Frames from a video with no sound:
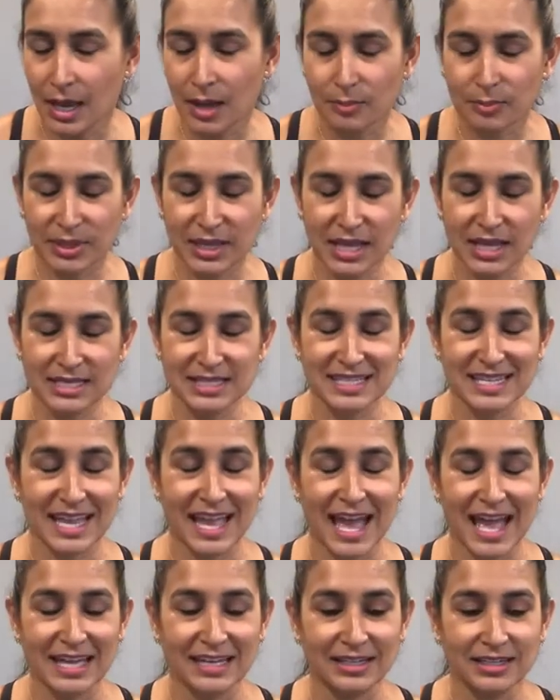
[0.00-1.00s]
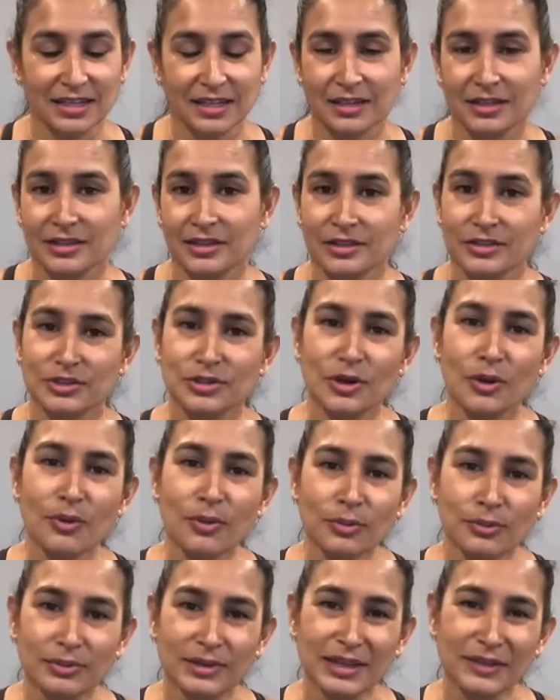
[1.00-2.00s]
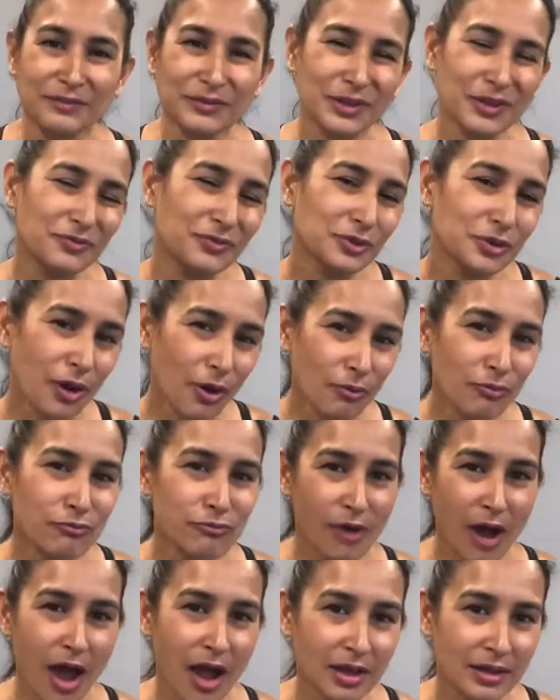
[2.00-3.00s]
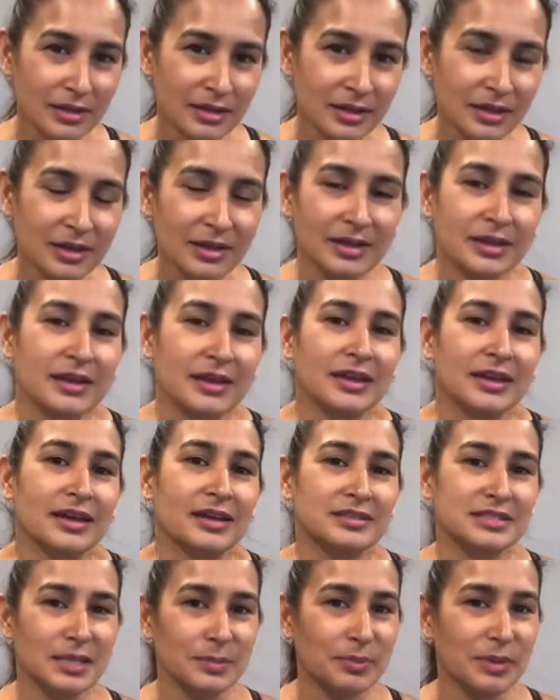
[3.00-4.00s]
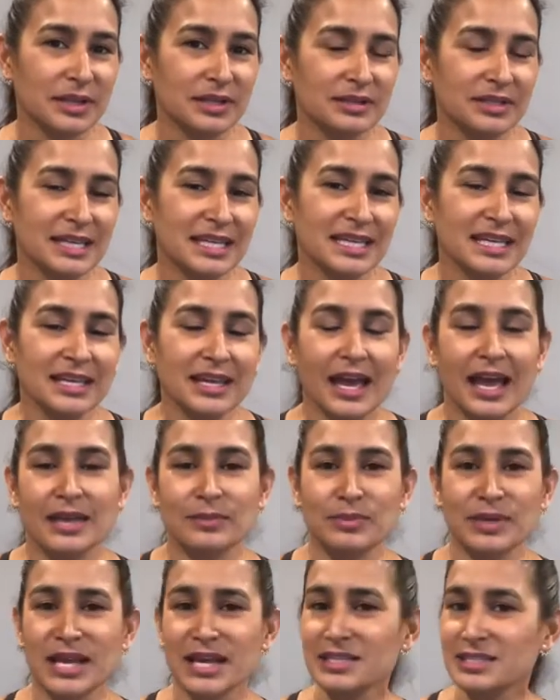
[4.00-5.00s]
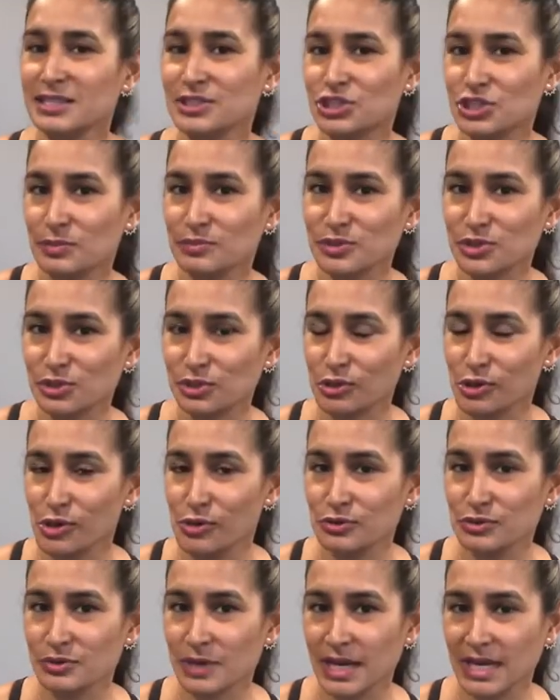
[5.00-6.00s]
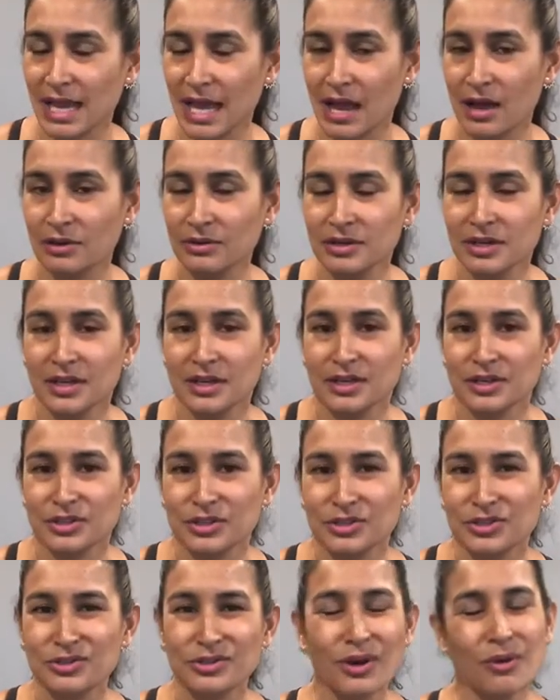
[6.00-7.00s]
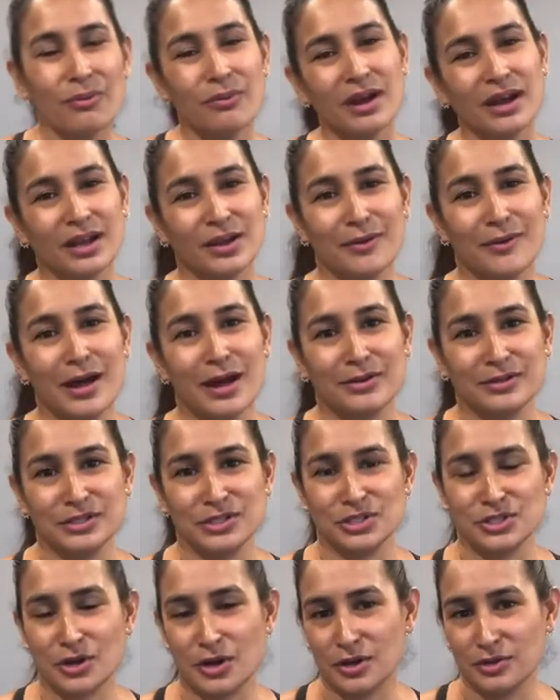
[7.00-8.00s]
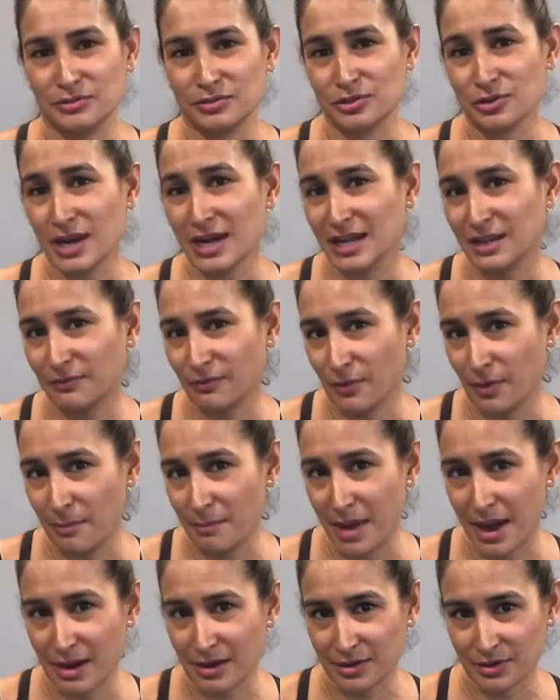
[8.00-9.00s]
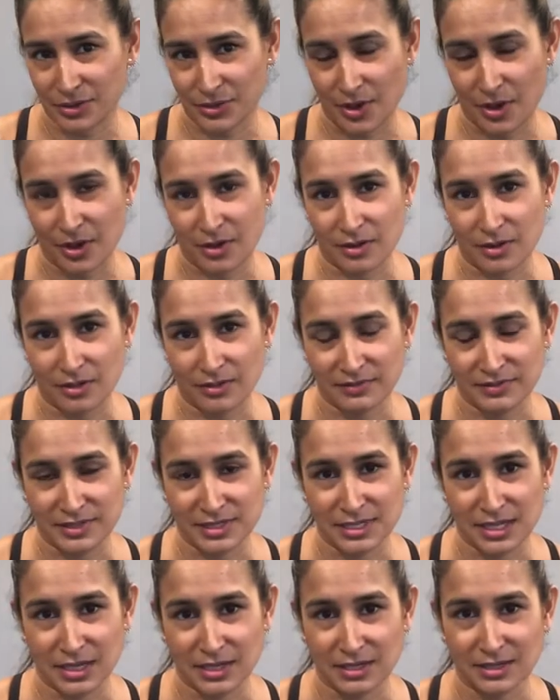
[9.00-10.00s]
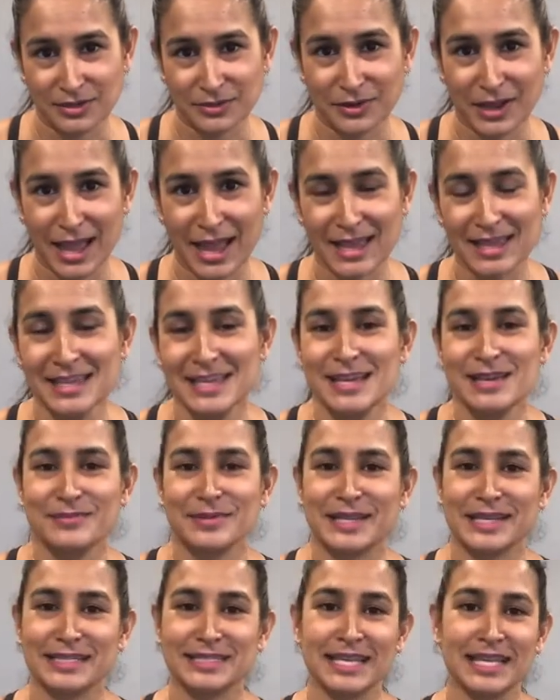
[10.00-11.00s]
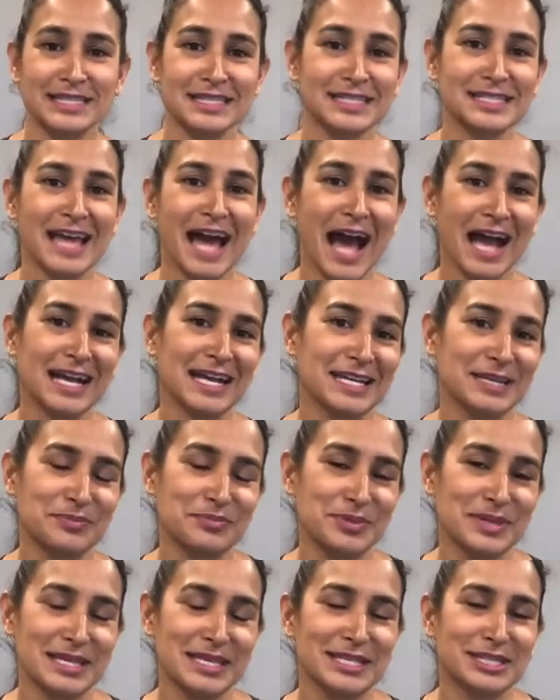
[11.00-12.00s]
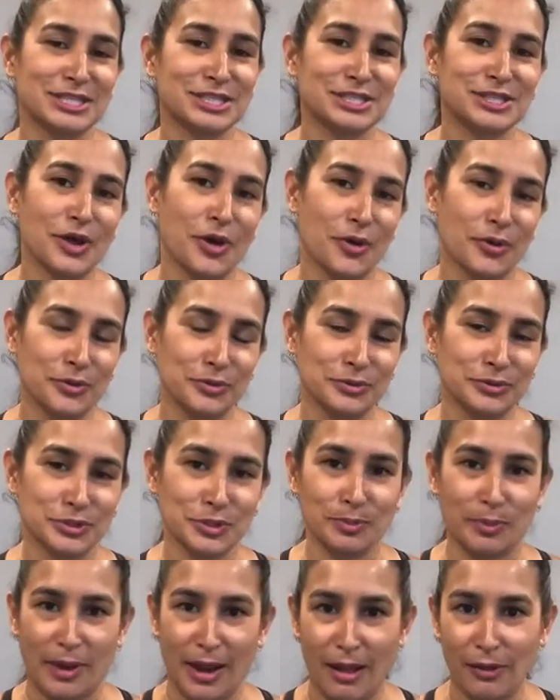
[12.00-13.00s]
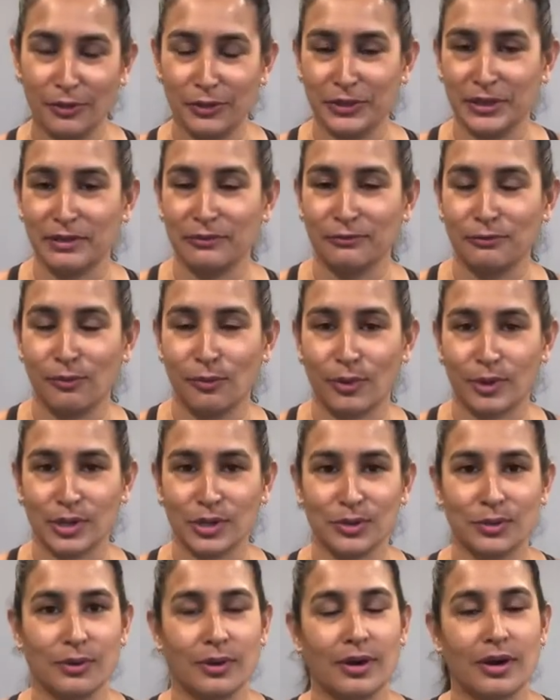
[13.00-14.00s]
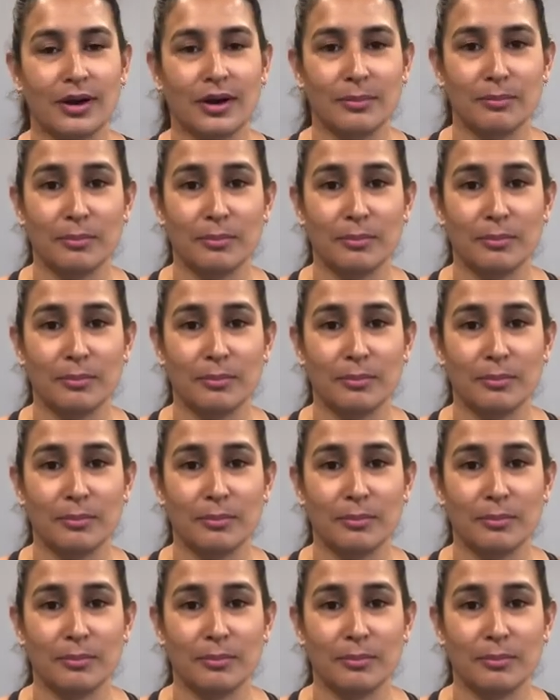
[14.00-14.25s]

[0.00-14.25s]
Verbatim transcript: Because again, you don't, if you don't run typically, and because the gyms are closed right now, you don't want to go out and start training for a marathon all of a sudden, okay? Because that's not going to be so super healthy for your